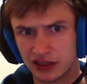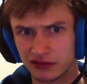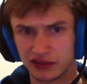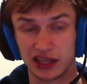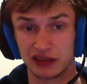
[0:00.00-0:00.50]

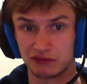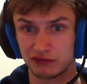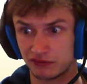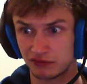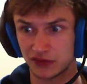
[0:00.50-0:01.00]
like,
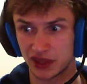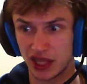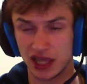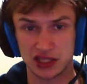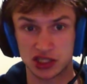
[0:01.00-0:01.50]

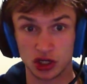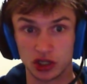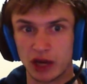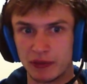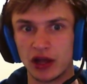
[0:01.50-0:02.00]
a certain
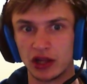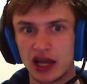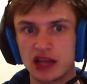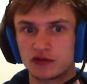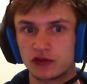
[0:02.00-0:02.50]
amount
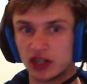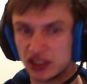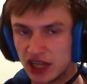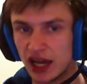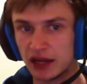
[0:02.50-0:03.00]
less for a
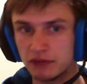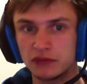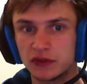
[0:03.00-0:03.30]
time.